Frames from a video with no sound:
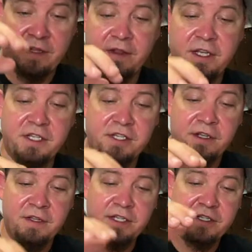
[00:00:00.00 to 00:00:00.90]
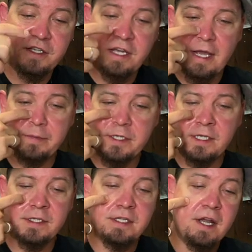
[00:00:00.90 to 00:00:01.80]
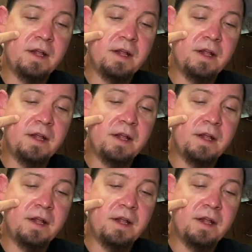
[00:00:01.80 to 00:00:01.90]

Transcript: these these capes is